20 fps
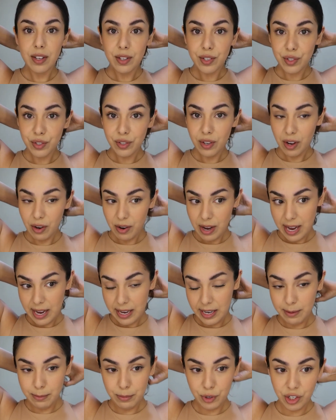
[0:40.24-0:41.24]
So
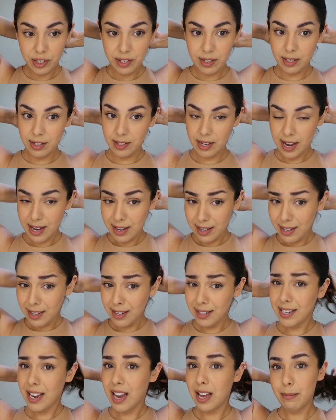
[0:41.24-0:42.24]
I am just
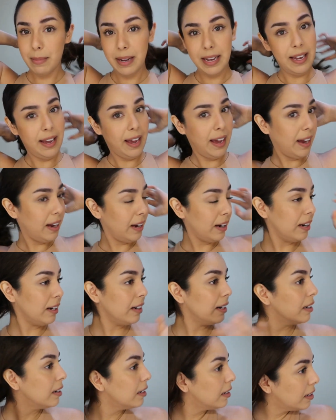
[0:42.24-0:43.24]
taking down my
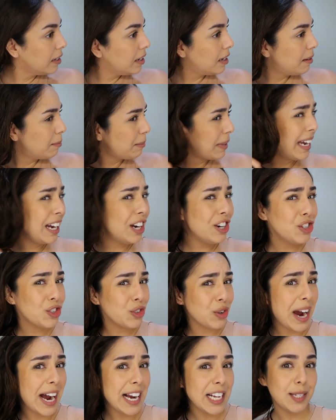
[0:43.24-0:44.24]
hair. My hair
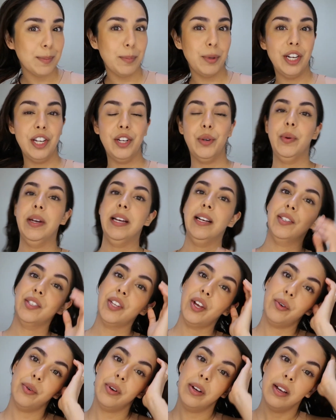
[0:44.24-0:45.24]
dries pretty quick,
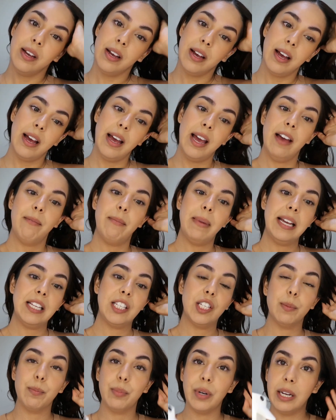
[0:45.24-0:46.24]
so I have my
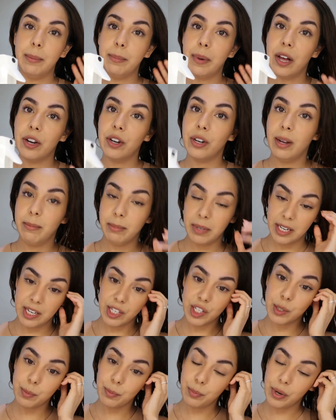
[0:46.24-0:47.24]
spray bottle. I'm
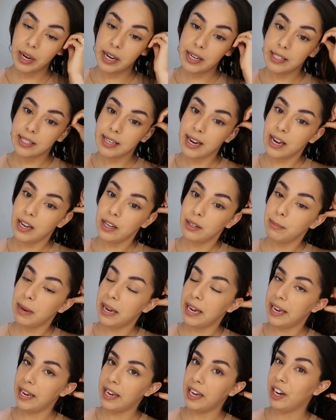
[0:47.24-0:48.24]
gonna spray down
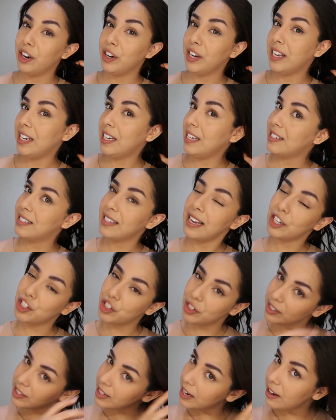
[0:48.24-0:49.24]
my hair, any
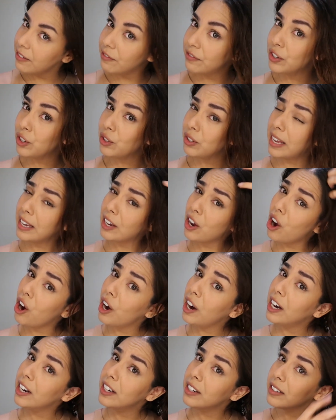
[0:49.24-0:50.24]
sections that I feel like
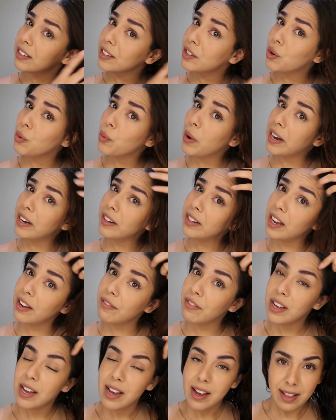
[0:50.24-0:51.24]
aren't wet
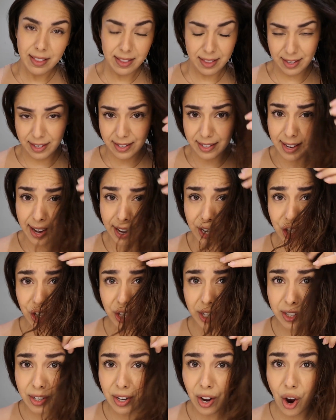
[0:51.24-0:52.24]
enough. This
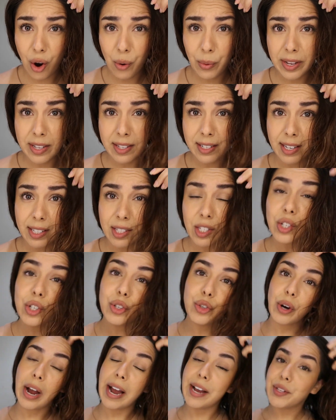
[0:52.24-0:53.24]
section always gets
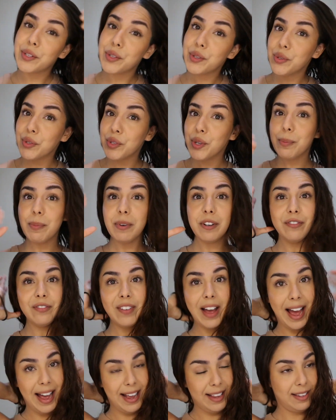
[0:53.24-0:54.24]
dry super
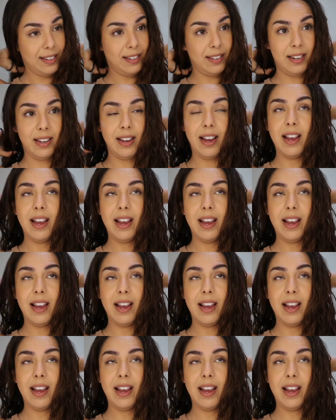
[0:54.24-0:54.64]
fast.